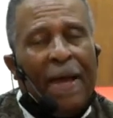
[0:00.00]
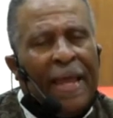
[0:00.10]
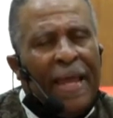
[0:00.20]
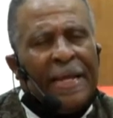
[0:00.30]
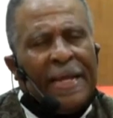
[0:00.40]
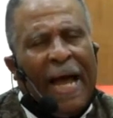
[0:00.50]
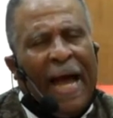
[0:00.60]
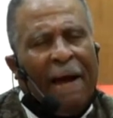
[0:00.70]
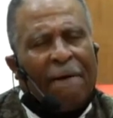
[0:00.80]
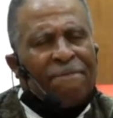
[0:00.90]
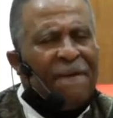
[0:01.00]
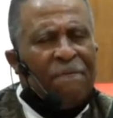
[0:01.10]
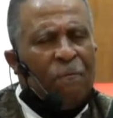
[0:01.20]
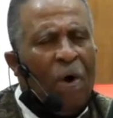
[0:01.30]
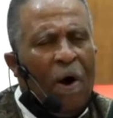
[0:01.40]
in our
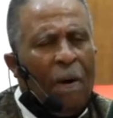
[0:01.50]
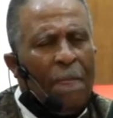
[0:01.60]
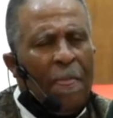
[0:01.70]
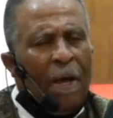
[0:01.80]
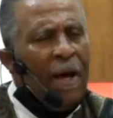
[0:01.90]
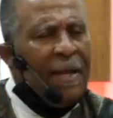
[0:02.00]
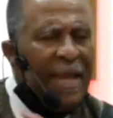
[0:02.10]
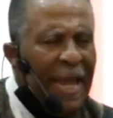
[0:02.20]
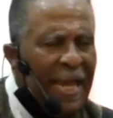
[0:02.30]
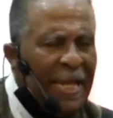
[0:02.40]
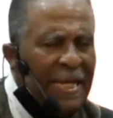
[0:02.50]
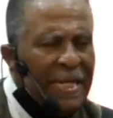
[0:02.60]
faith walk. Again,